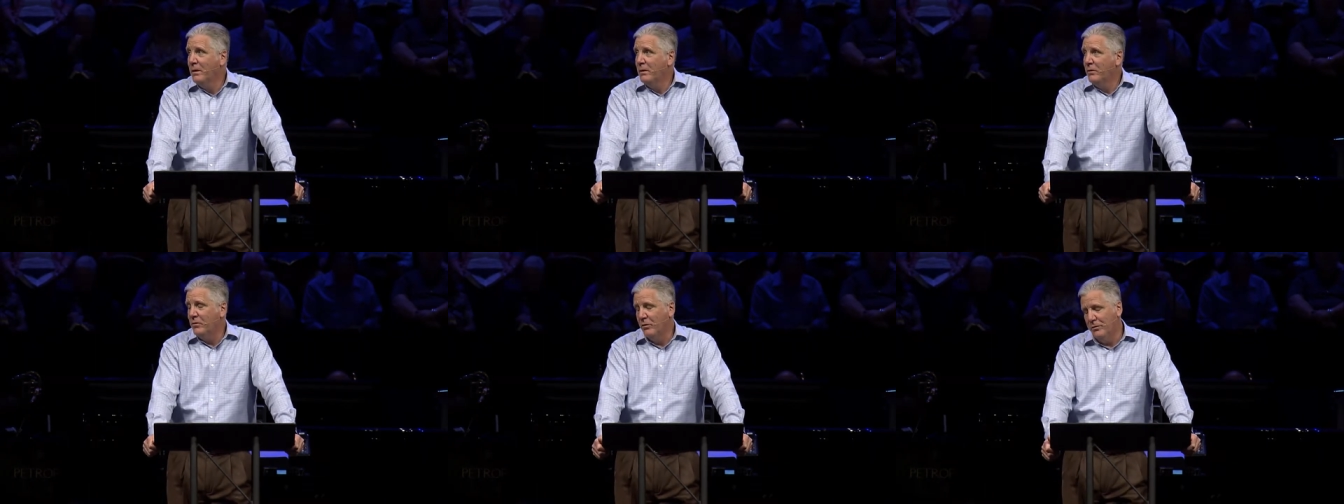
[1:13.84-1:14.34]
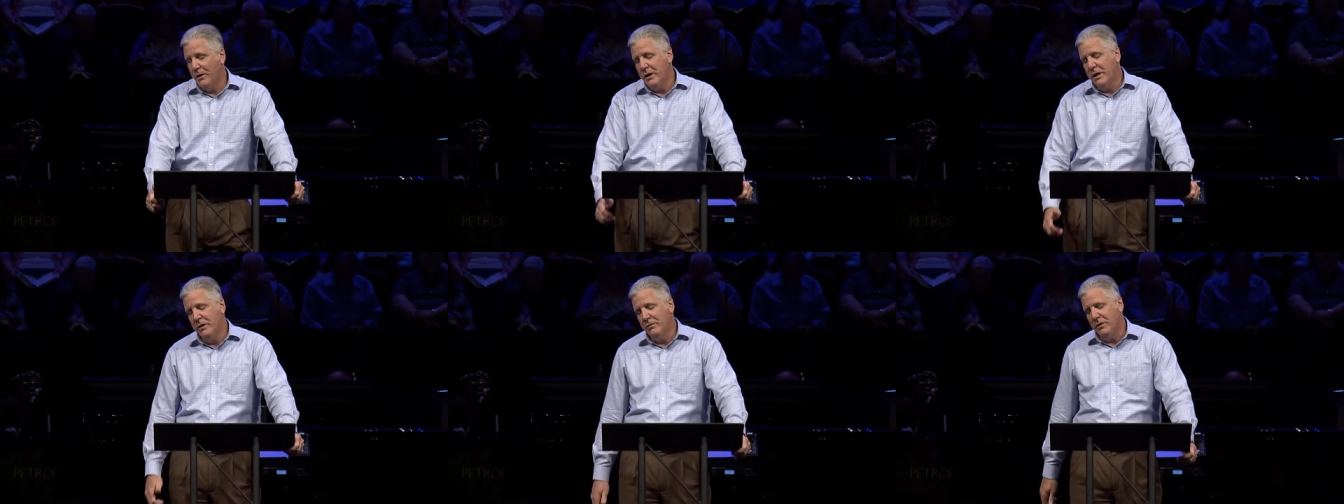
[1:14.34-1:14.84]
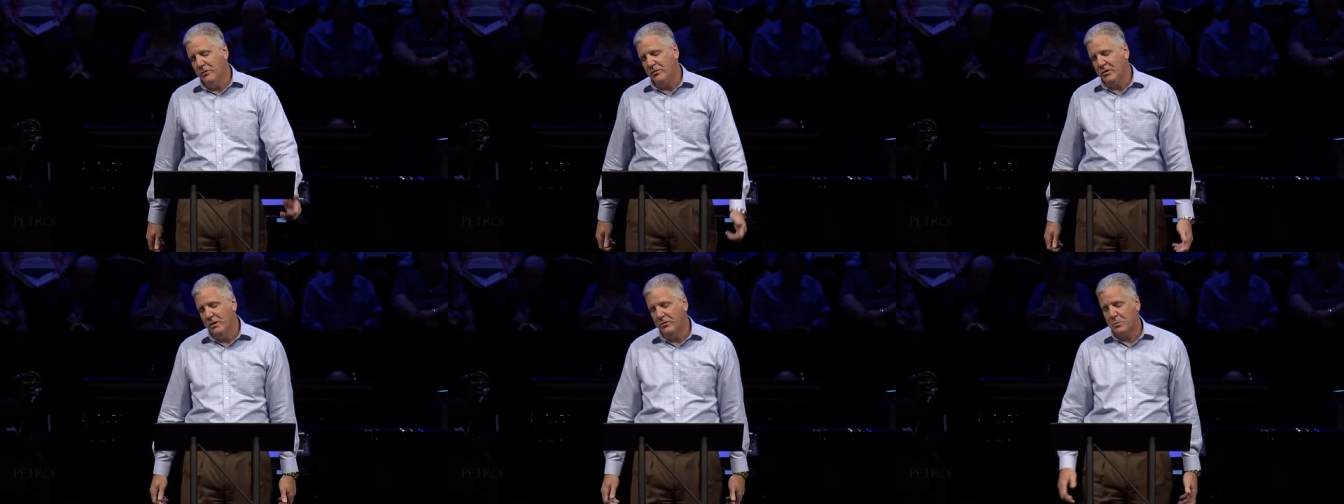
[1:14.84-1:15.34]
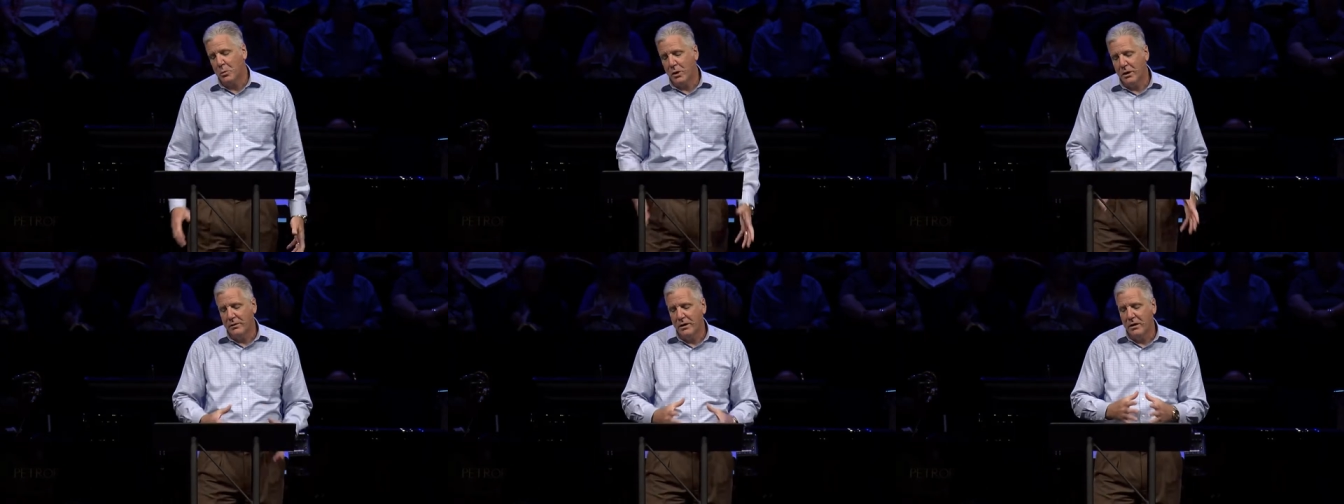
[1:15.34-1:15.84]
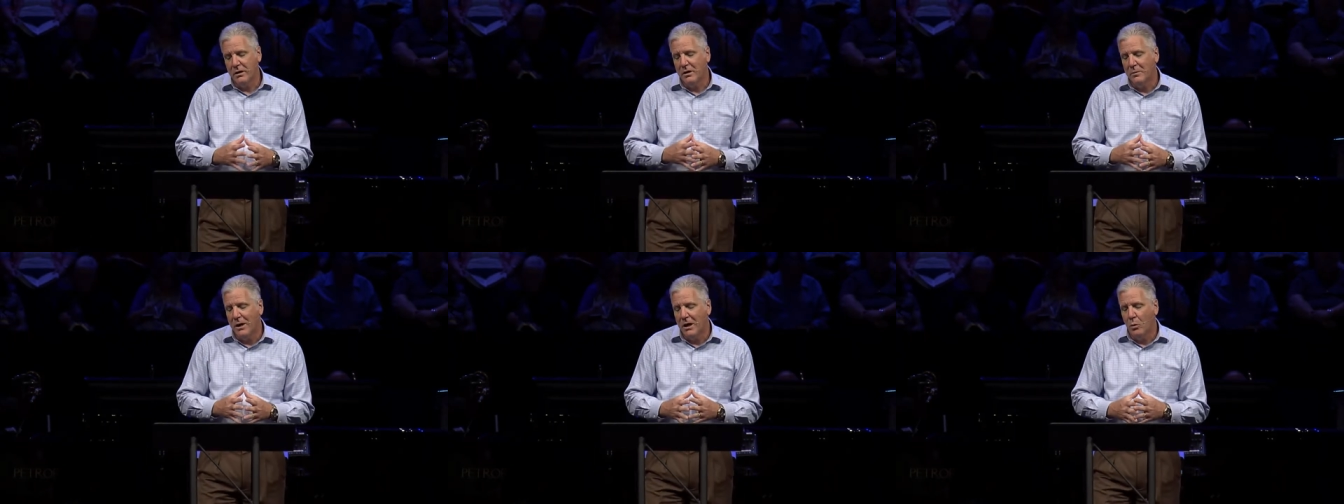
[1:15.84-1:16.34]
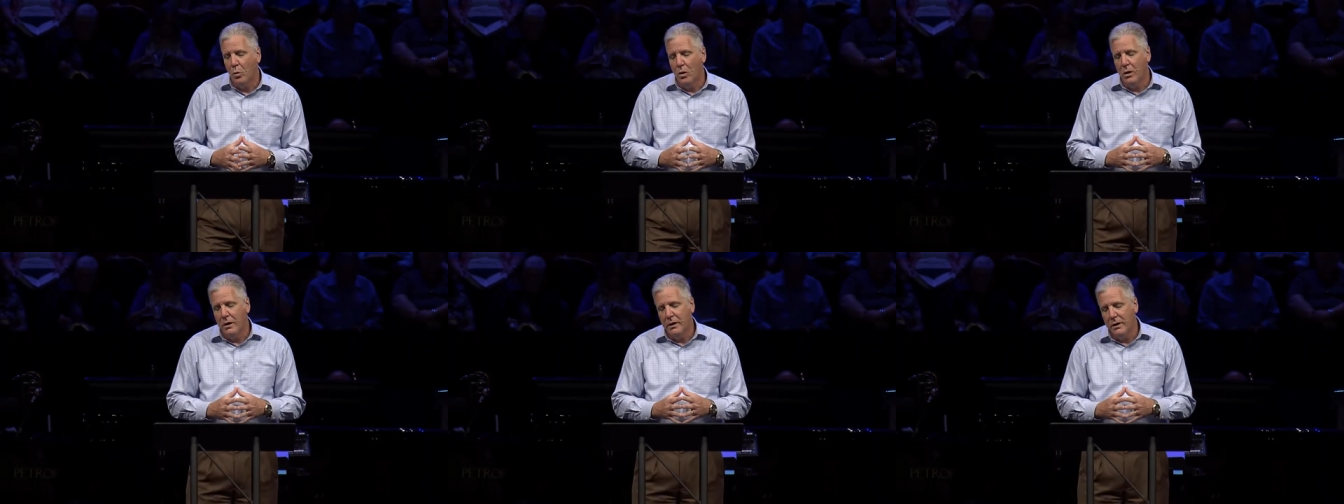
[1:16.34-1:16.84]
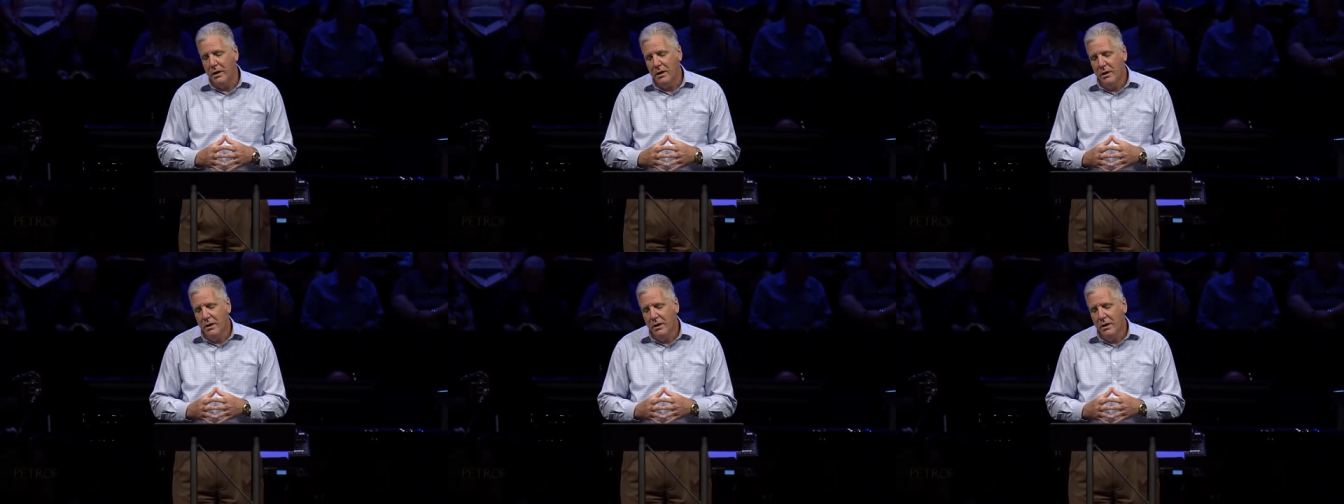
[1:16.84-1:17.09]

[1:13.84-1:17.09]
So, the very end of his, his prayer there, Nehemiah 1,